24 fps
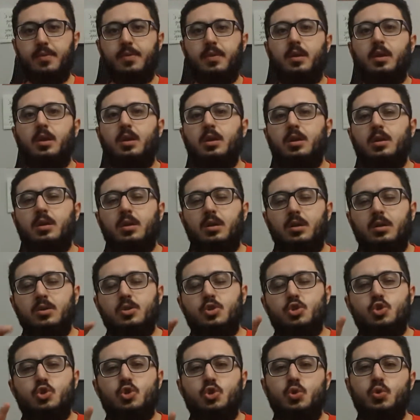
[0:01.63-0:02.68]
I think
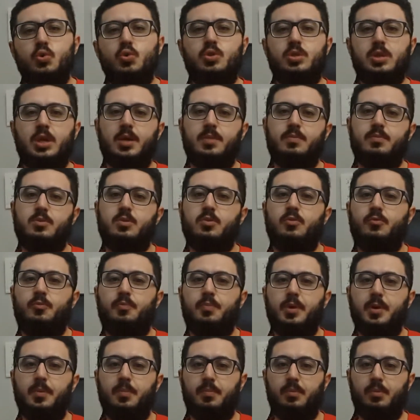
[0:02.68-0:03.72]
there are two types
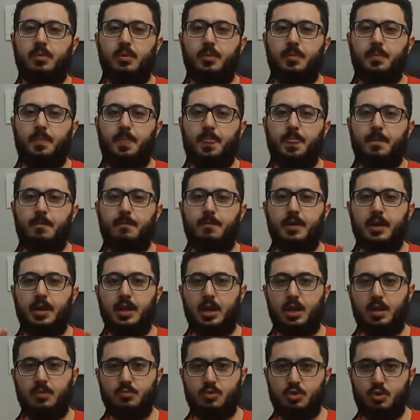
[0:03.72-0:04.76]
of people
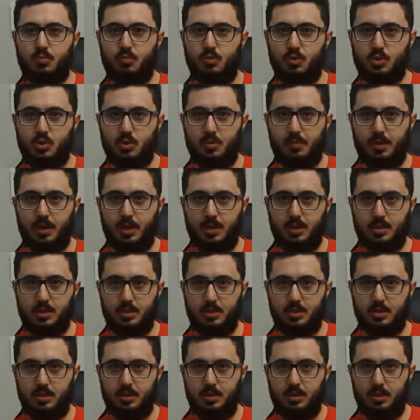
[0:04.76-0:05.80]
when it comes to
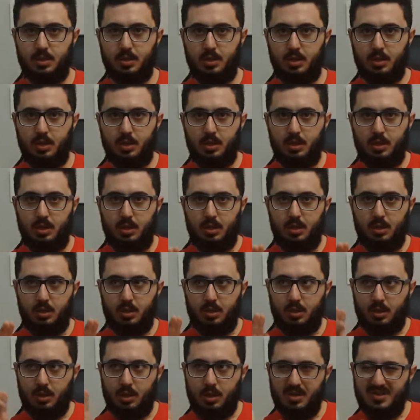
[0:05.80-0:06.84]
motorbikes.
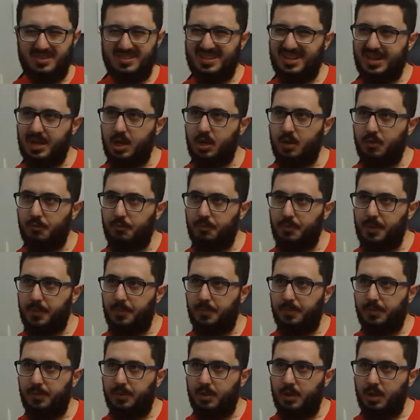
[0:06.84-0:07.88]
There is the kind of
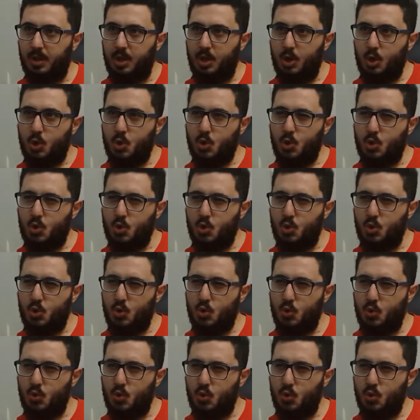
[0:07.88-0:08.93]
people
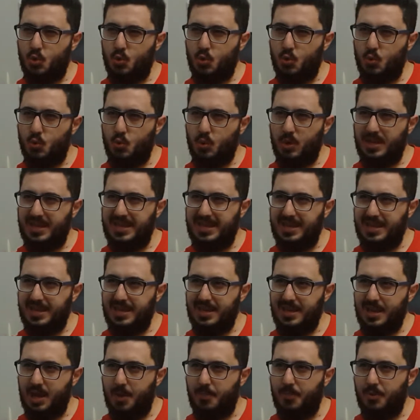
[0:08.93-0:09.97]
who,
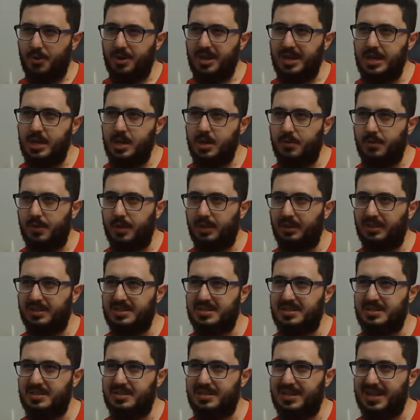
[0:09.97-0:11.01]
upon hearing
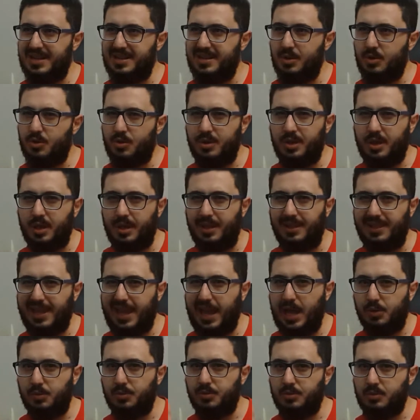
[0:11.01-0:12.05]
this that annoying
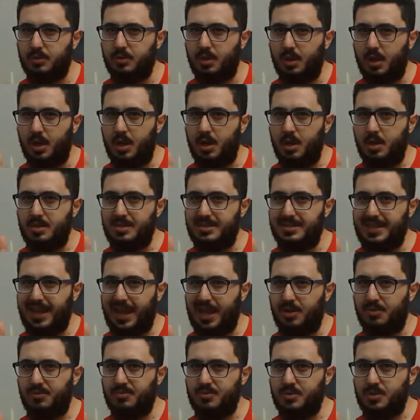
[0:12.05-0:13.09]
loud
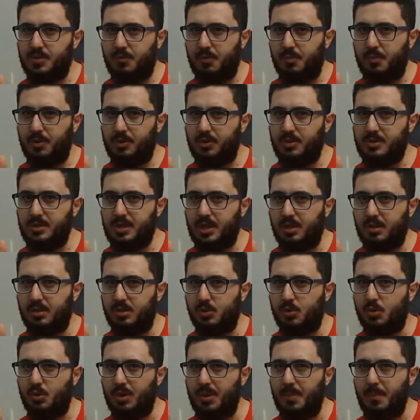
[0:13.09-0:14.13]
sounds of a
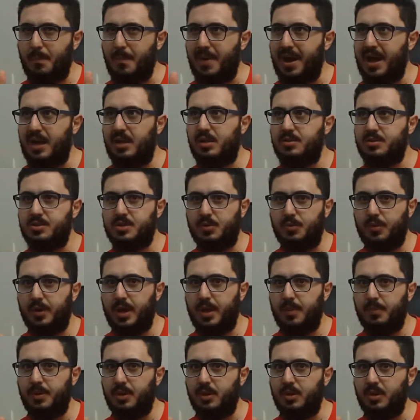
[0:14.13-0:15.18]
motorcycle going miles
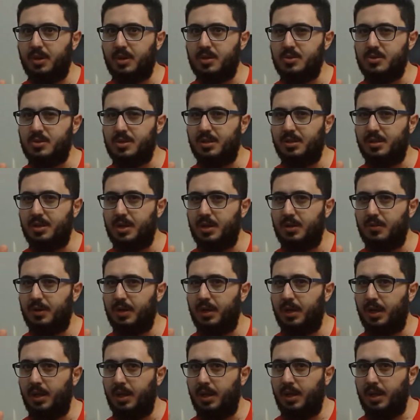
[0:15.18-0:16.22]
away, but you can still
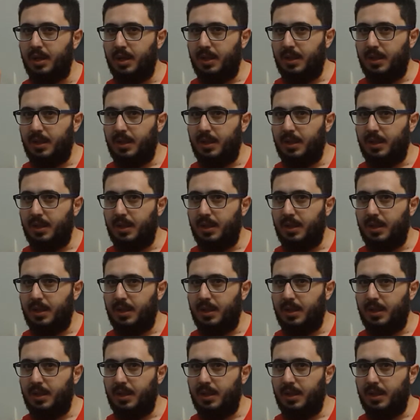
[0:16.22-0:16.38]
hear it